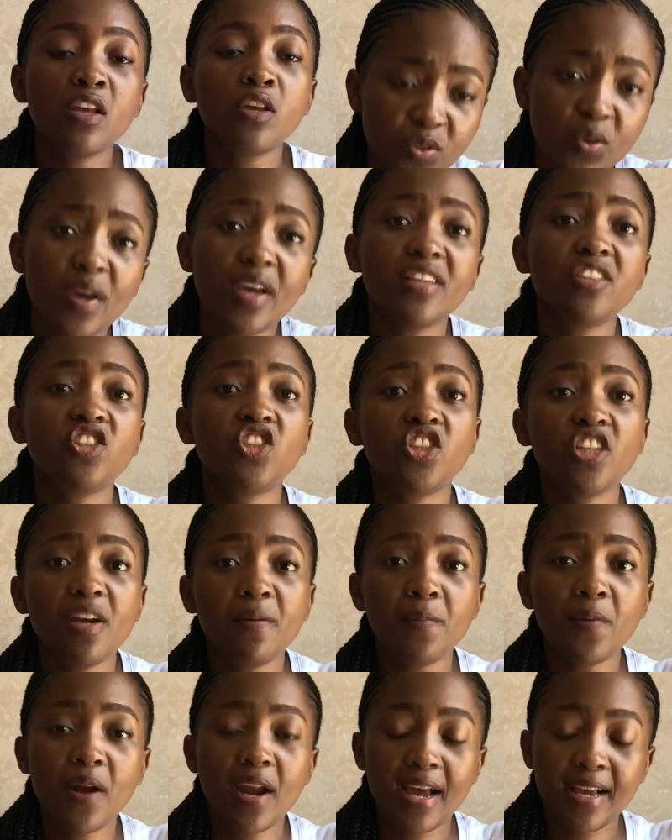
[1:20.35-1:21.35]
So its share
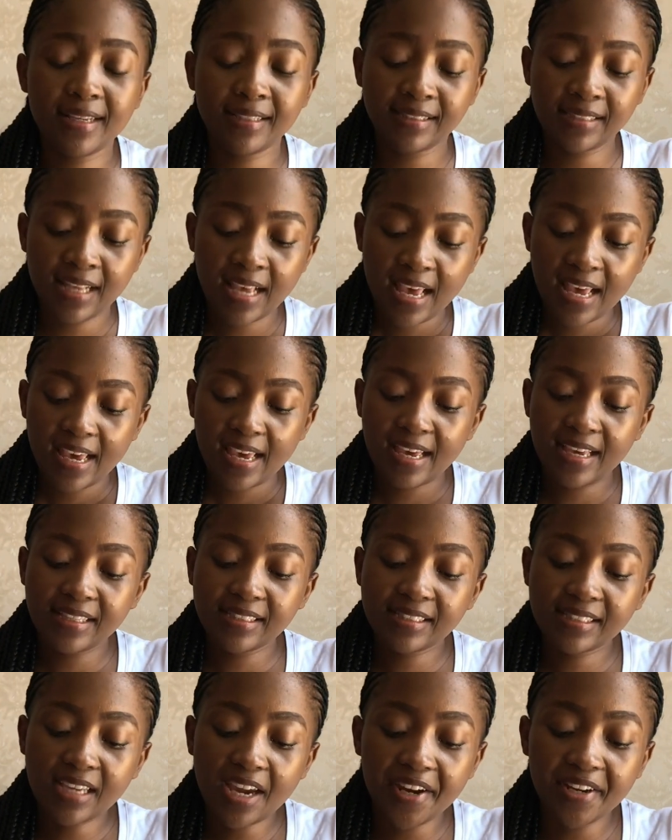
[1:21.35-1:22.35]
price
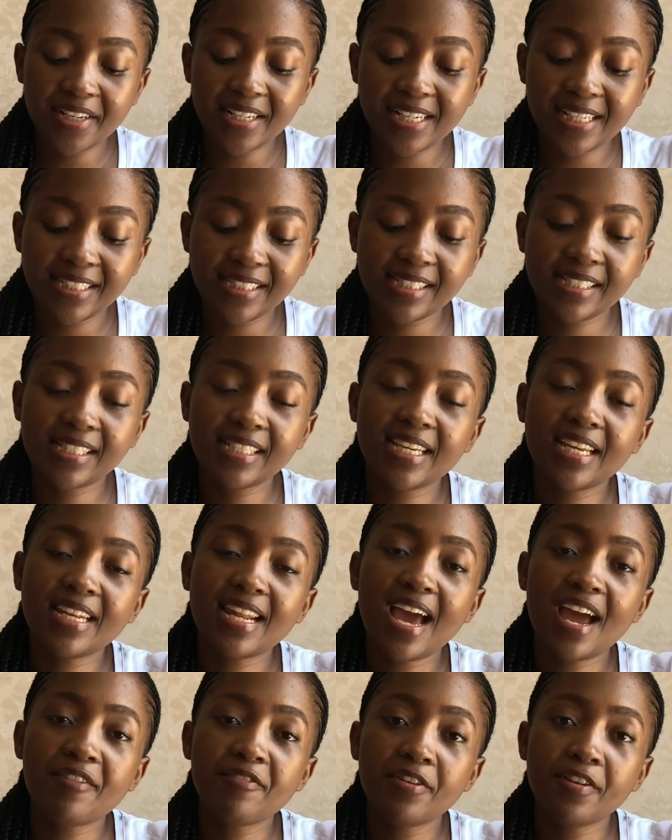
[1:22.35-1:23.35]
is currently sitting at
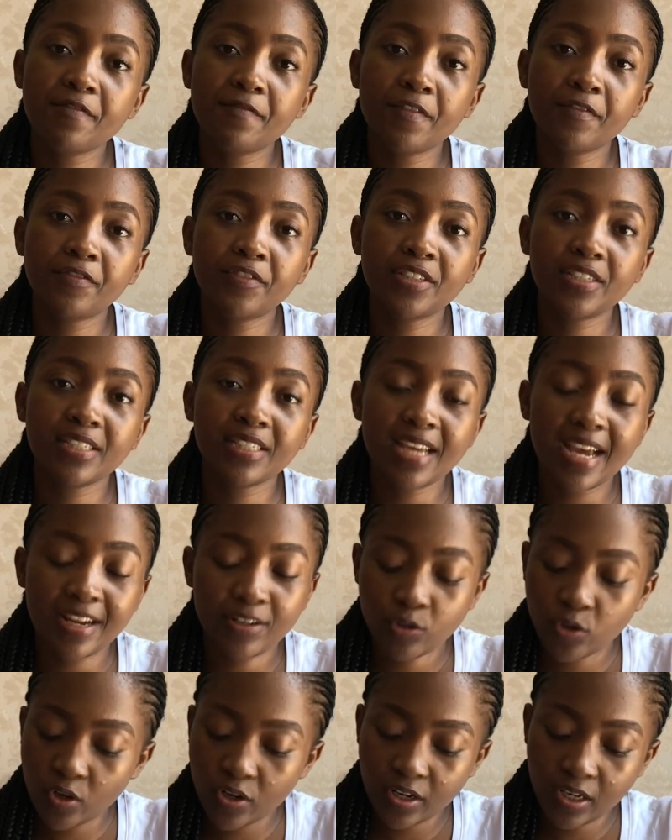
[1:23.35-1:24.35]

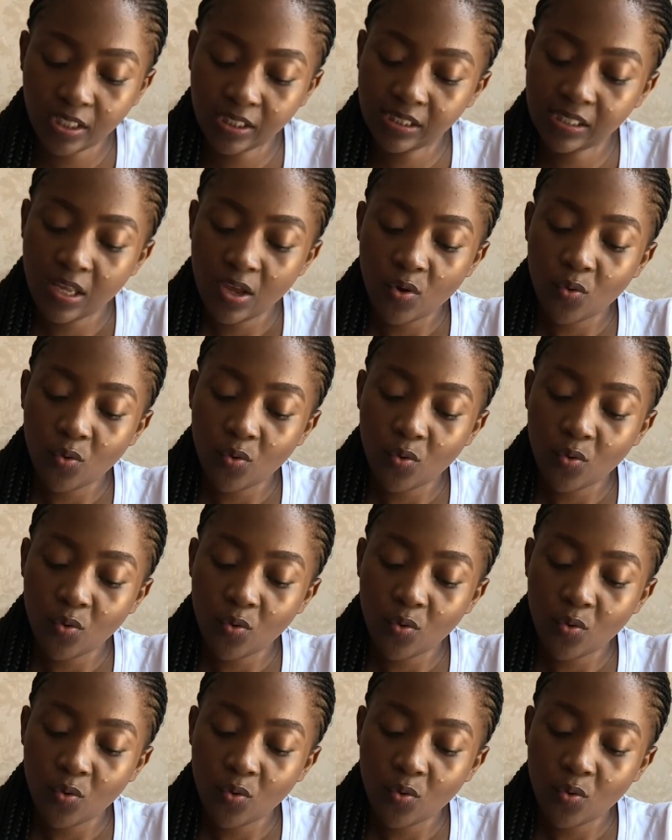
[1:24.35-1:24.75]
$159,